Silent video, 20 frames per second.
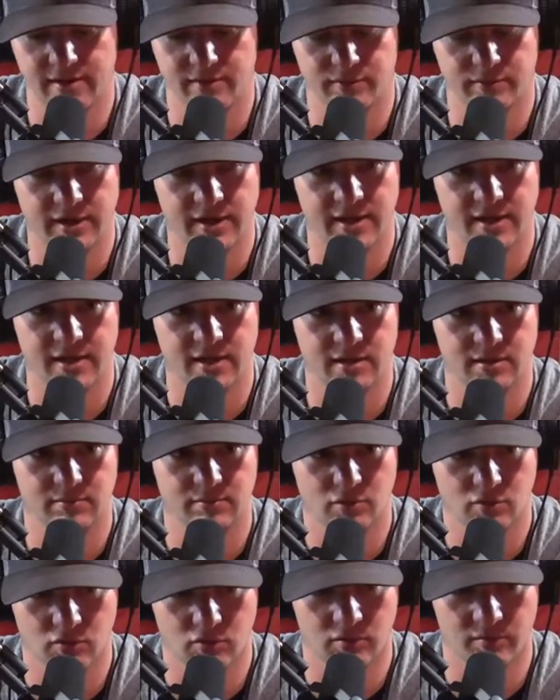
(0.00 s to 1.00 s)
Ray
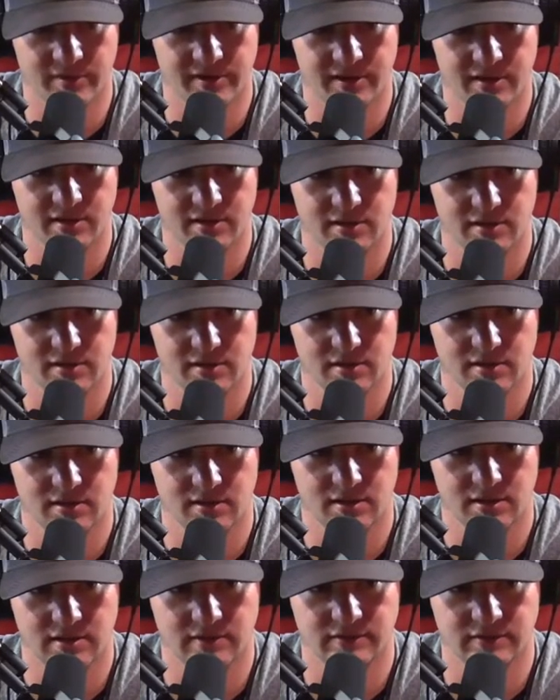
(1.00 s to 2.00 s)
McCormick.
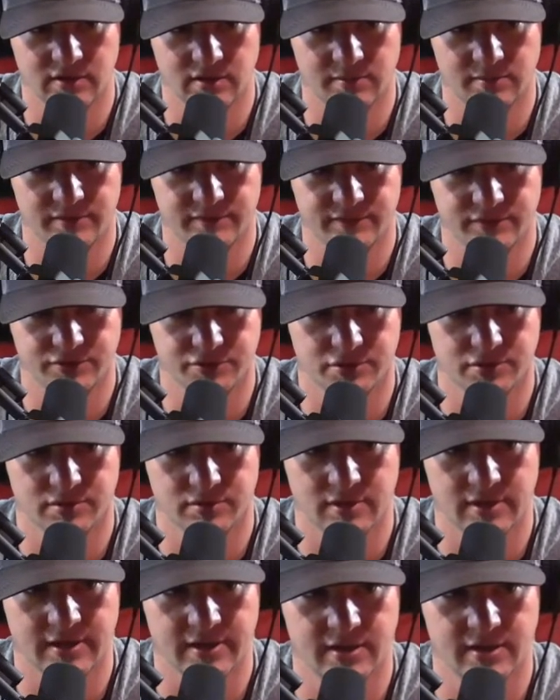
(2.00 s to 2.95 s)
He's coming for sure, right?